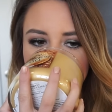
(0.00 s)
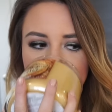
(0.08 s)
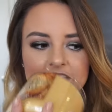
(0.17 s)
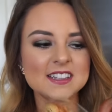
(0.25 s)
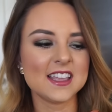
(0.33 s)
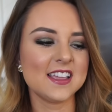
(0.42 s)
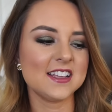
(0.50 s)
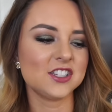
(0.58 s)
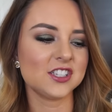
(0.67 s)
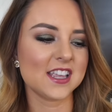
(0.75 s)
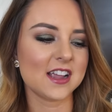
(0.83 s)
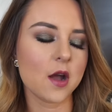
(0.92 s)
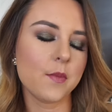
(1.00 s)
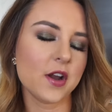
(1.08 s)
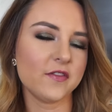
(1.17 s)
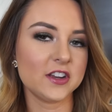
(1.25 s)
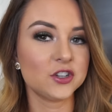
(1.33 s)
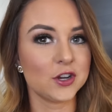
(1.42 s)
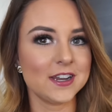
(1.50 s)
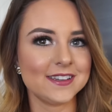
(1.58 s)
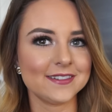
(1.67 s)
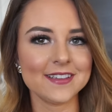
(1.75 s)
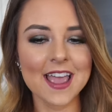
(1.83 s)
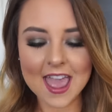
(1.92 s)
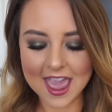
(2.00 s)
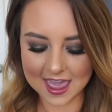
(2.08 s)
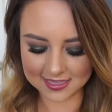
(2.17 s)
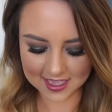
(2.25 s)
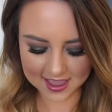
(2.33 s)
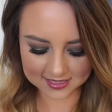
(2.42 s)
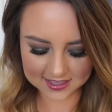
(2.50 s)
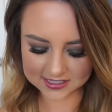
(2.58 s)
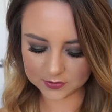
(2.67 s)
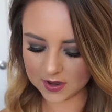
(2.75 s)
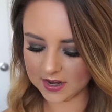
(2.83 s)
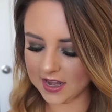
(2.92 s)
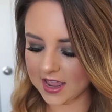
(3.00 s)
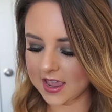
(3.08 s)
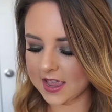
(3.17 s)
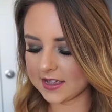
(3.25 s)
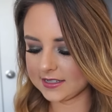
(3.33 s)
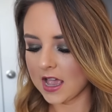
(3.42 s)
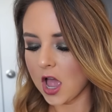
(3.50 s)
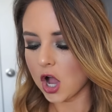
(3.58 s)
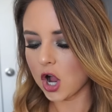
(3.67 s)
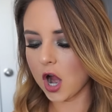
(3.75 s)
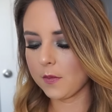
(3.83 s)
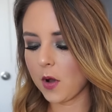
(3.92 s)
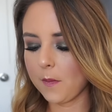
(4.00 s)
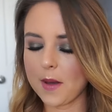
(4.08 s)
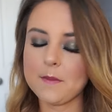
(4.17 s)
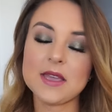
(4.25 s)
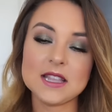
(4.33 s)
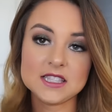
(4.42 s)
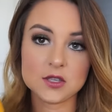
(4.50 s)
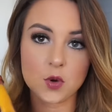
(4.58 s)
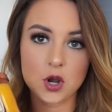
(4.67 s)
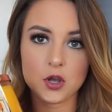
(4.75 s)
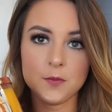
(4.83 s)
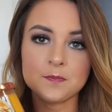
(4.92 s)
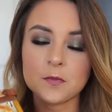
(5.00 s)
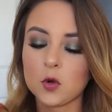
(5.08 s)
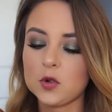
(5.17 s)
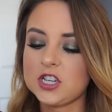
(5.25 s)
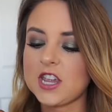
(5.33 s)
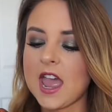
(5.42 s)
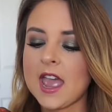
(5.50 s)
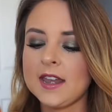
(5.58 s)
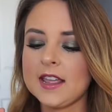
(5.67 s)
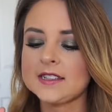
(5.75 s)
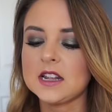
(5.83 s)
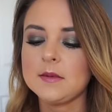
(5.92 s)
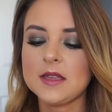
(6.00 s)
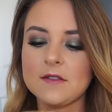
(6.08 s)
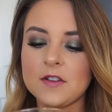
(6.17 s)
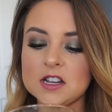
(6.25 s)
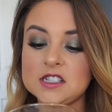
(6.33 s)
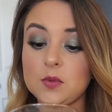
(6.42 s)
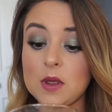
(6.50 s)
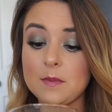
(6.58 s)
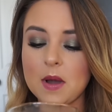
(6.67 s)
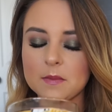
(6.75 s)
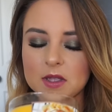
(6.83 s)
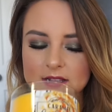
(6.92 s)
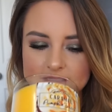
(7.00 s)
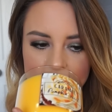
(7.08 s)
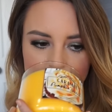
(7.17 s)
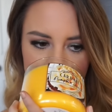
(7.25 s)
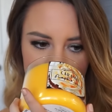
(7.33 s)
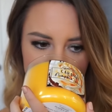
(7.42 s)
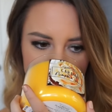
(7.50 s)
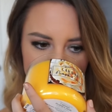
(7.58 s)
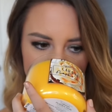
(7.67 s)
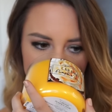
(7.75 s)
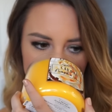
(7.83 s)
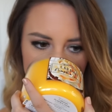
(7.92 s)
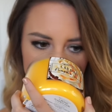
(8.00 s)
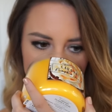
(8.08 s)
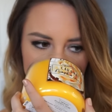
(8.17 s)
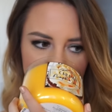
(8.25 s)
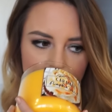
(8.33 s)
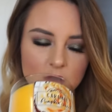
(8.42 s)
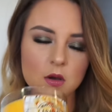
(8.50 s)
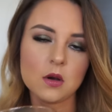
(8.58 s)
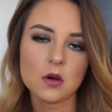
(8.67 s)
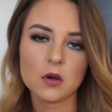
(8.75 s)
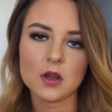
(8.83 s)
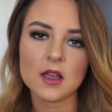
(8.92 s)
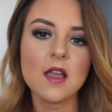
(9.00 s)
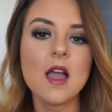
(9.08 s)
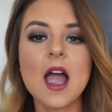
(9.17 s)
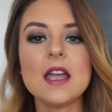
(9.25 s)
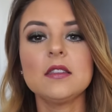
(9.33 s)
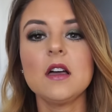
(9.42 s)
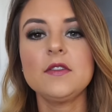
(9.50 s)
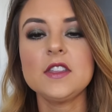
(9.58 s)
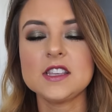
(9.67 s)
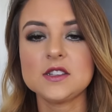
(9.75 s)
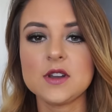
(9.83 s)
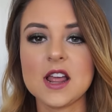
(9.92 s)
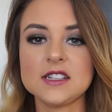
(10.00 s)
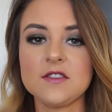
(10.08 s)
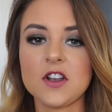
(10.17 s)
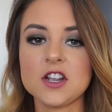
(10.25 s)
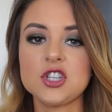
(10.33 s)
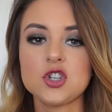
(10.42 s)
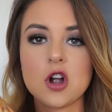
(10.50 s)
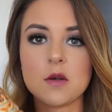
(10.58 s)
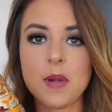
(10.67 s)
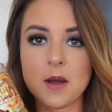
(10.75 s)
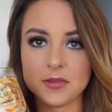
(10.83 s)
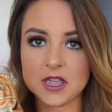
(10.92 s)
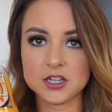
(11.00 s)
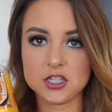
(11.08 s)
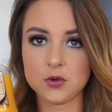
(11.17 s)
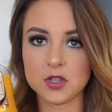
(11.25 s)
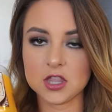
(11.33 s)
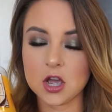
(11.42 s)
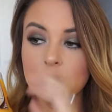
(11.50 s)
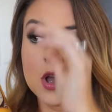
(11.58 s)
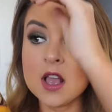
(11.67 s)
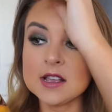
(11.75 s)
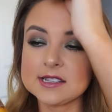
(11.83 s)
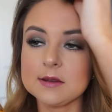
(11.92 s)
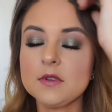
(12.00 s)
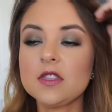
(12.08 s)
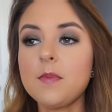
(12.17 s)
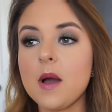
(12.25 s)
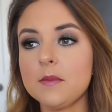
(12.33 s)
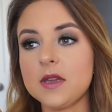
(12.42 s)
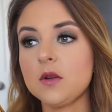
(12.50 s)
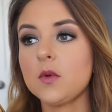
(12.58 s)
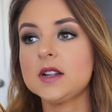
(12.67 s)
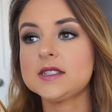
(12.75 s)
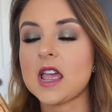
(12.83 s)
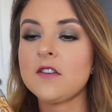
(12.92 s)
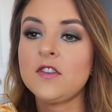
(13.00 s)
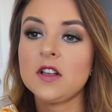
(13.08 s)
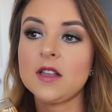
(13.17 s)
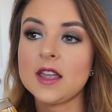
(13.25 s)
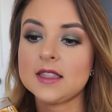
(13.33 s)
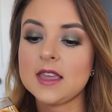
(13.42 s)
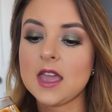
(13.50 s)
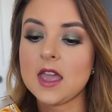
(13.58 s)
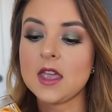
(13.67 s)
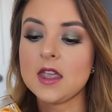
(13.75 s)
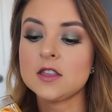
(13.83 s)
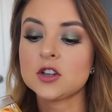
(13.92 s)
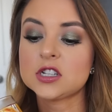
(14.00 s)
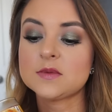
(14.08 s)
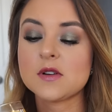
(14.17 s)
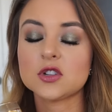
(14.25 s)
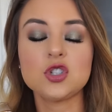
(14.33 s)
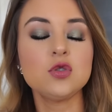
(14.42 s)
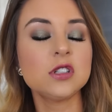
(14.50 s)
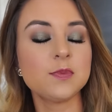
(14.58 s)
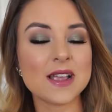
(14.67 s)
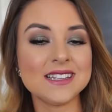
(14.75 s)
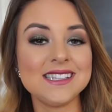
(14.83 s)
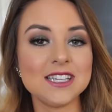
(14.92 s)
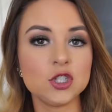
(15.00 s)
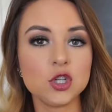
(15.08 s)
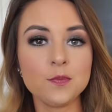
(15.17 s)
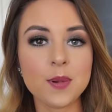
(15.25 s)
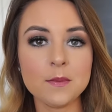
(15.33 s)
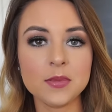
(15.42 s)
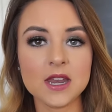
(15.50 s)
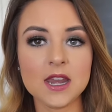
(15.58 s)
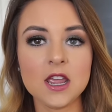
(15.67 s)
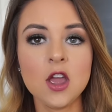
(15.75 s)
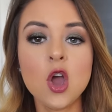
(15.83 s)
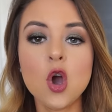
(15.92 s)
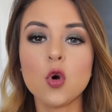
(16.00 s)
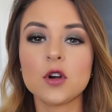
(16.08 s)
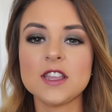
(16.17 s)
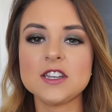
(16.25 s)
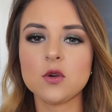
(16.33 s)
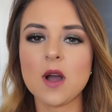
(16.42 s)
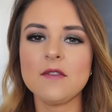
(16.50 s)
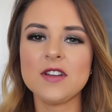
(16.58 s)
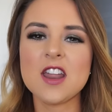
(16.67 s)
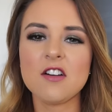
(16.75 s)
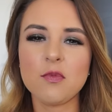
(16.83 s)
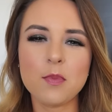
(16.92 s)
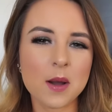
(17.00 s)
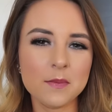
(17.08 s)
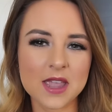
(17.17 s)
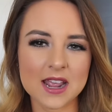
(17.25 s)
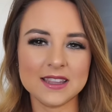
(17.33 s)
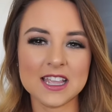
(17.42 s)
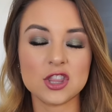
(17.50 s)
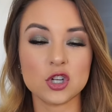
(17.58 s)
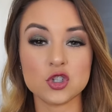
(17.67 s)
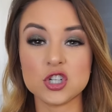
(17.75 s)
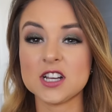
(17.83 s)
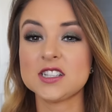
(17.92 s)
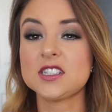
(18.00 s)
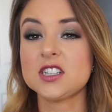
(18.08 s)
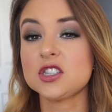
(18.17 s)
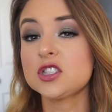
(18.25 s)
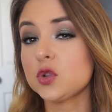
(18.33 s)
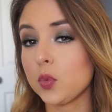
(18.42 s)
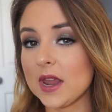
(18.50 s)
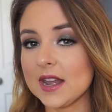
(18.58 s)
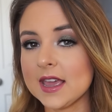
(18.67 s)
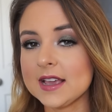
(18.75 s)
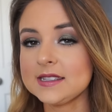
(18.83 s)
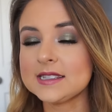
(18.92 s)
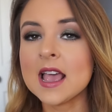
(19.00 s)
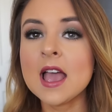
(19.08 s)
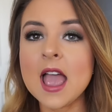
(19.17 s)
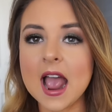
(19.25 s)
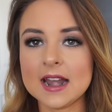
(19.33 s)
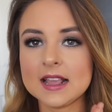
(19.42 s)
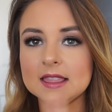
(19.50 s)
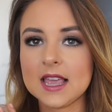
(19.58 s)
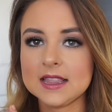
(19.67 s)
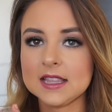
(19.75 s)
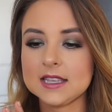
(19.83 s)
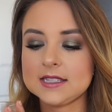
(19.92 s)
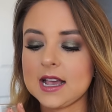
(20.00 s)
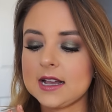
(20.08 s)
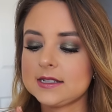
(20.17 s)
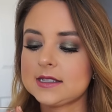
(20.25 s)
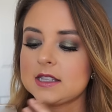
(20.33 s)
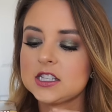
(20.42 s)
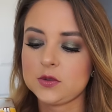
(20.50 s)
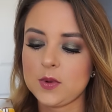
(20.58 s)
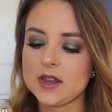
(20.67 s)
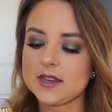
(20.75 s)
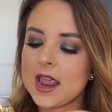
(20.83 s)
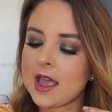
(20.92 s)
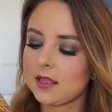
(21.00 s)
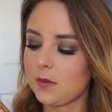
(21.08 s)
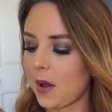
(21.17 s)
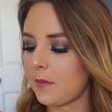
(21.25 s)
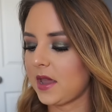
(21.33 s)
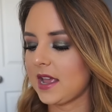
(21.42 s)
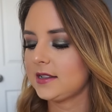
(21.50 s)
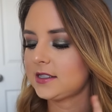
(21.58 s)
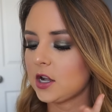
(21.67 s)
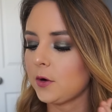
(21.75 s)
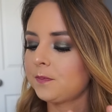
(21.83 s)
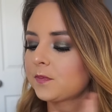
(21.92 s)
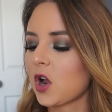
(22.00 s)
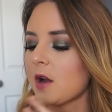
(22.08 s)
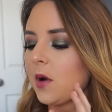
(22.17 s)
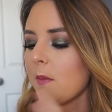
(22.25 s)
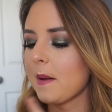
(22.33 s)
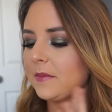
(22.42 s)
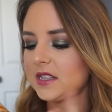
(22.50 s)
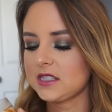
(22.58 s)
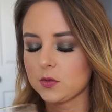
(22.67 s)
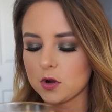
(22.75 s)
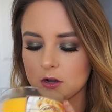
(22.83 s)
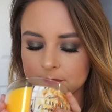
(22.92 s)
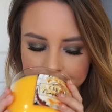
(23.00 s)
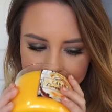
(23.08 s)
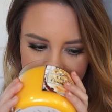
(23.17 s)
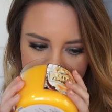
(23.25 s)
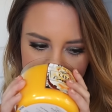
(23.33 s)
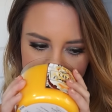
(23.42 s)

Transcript: because I think it's just like a perfect treat. And then this one is Caramel Pumpkin Swirl, which again is gonna be that very sweet pumpkin scent. Oh, I love that this one has a very strong pumpkin to it though. Some of the pumpkin ones, I feel like they either smell too spicy and too pumpkiny or they don't have enough pumpkin, like they're just sweetness. And I like that this has the sweet and the pumpkin. So caramel pumpkin swirl.